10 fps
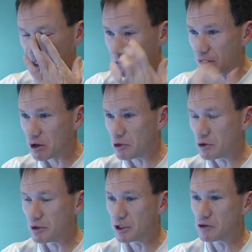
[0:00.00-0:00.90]
I'm going to go through
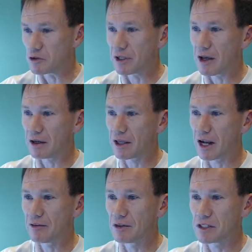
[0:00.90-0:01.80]
and just fill out kind
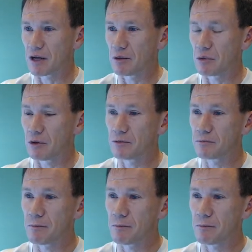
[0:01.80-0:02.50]
of a sample